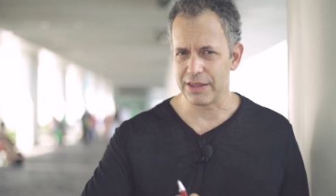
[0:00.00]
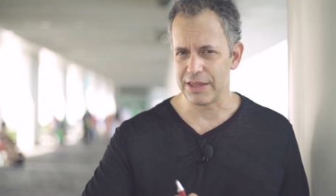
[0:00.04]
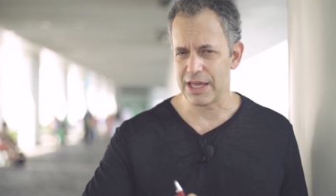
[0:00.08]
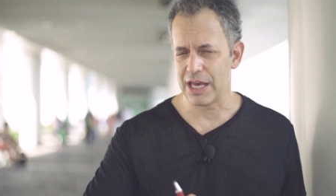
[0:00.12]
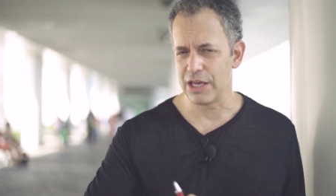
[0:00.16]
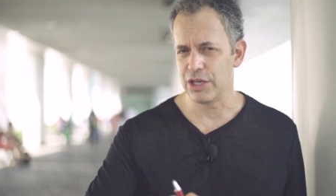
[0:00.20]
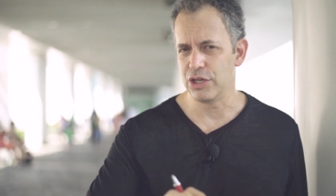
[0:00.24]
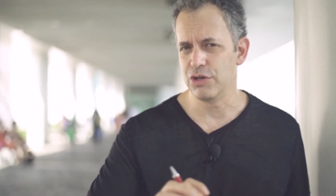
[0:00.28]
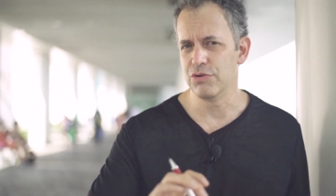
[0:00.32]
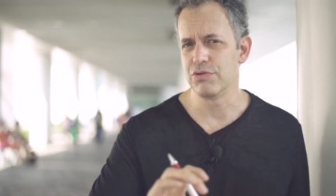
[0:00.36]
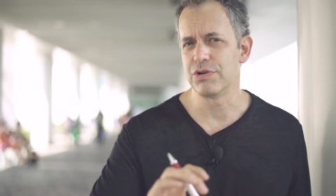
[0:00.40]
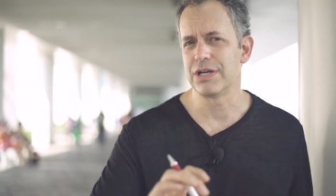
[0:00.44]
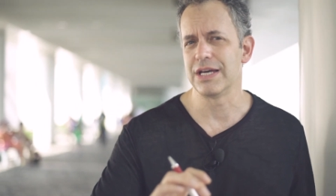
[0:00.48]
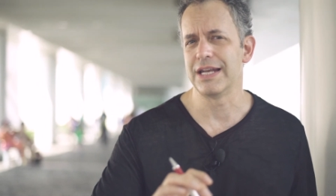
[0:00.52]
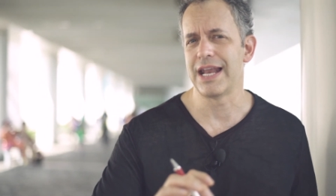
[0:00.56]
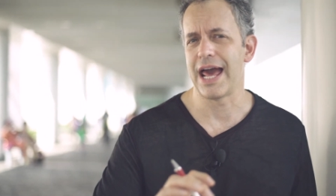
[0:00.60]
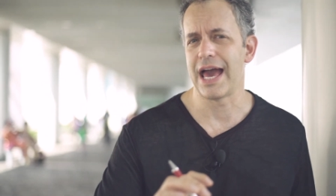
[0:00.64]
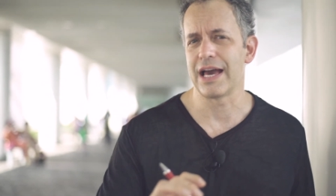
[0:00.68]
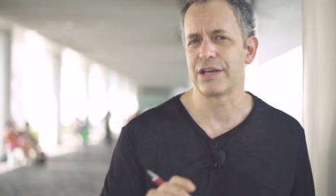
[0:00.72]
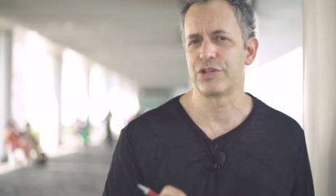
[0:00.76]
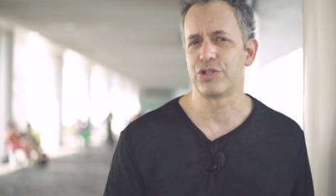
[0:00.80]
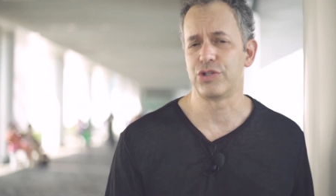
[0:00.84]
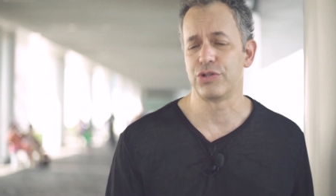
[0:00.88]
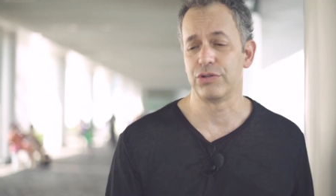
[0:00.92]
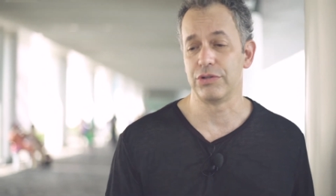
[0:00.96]
that you can
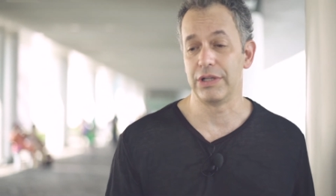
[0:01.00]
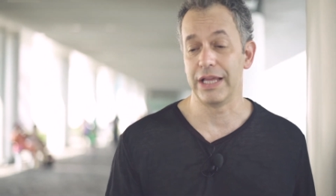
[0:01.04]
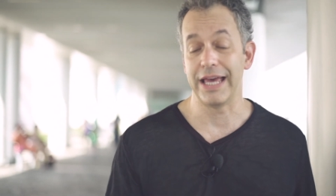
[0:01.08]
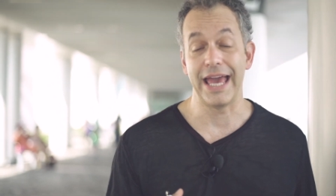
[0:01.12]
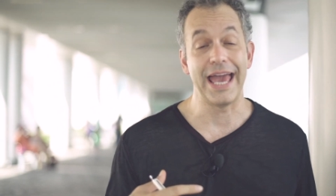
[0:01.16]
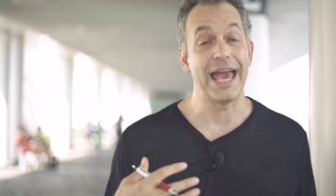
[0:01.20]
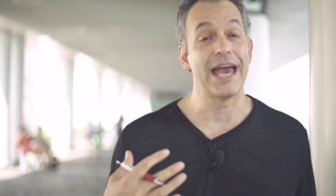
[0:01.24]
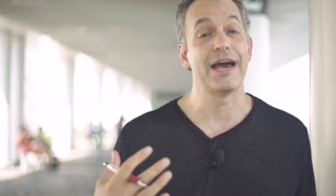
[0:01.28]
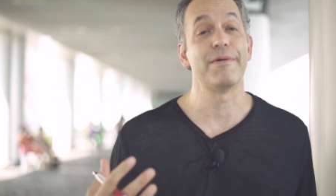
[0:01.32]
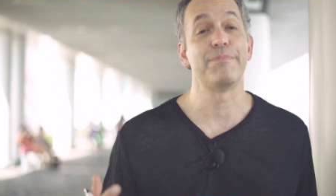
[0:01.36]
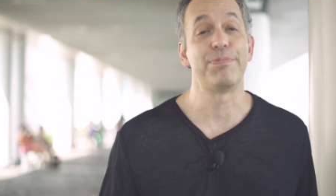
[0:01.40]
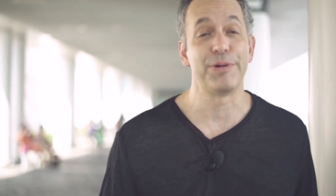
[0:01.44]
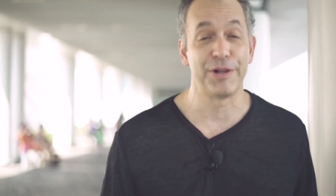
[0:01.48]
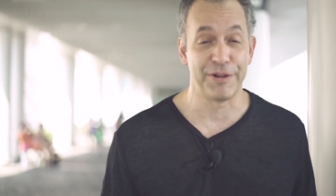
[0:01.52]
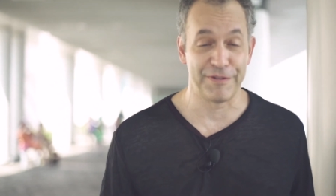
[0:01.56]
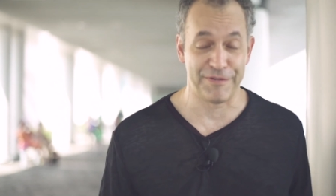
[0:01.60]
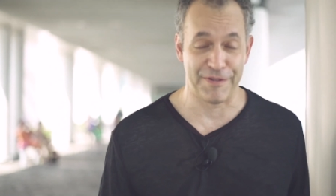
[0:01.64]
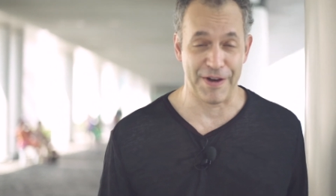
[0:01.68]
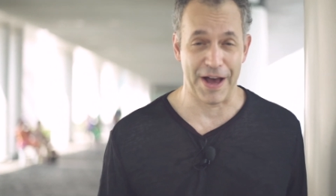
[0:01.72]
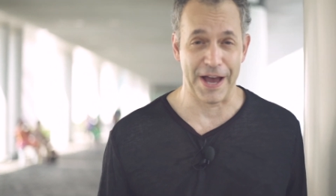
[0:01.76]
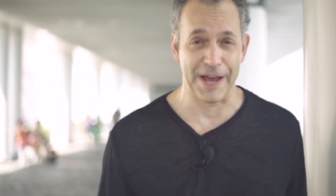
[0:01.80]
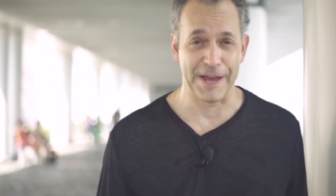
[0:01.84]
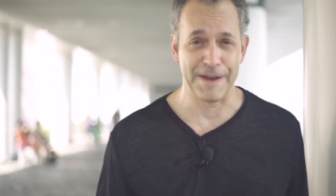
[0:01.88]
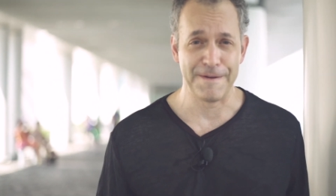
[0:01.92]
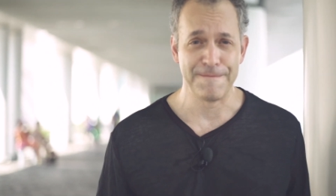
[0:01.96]
actually
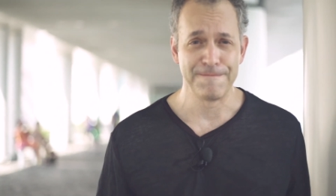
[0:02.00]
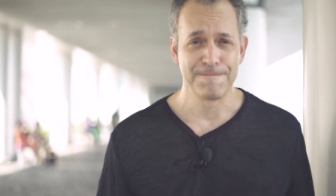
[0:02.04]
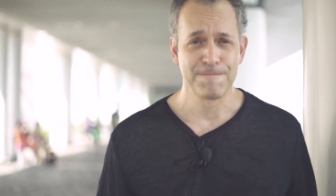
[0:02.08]
amplify,